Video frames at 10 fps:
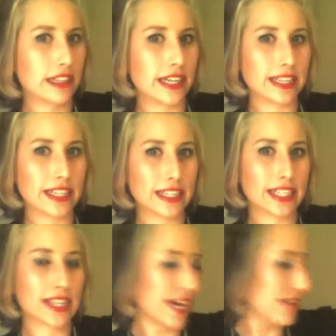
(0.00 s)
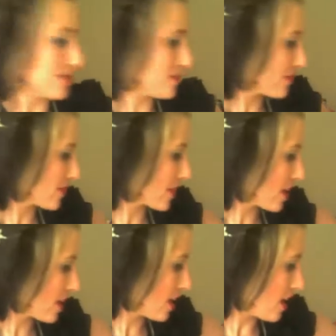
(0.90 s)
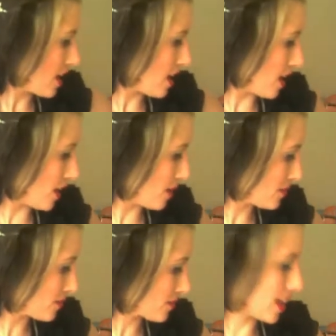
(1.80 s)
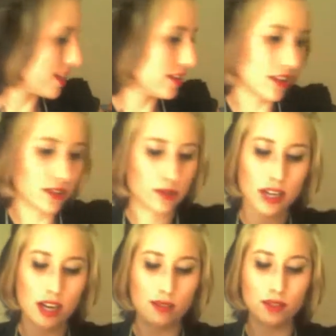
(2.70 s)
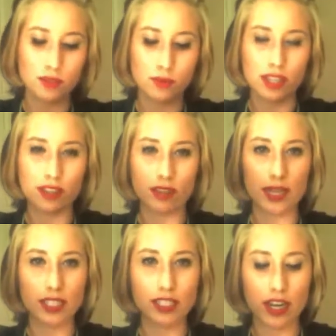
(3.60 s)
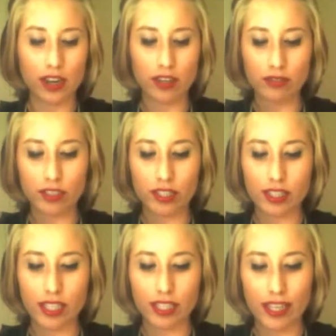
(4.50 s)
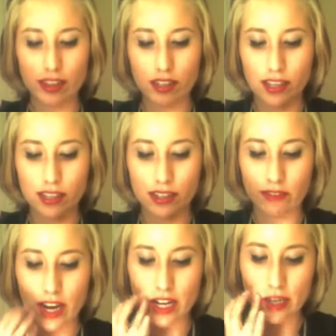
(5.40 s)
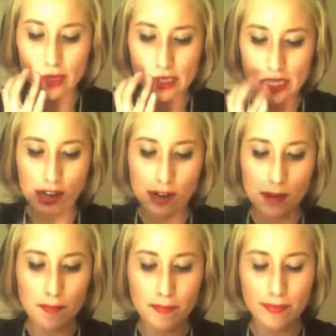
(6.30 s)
anything like that. Um, and then it also comes with the mascara, just the Lengthening and Defining Mascara.